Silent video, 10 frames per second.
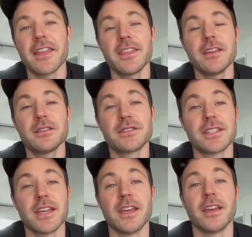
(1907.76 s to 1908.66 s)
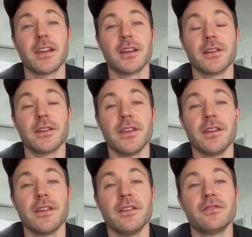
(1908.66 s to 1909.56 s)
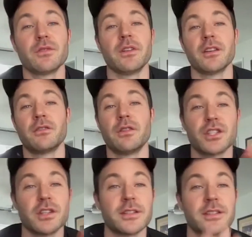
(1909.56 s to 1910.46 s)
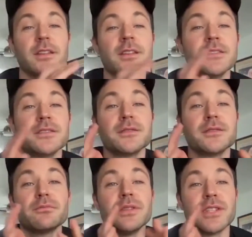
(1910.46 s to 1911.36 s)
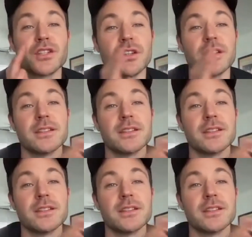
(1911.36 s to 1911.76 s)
I think saying, even the way the question is positioned,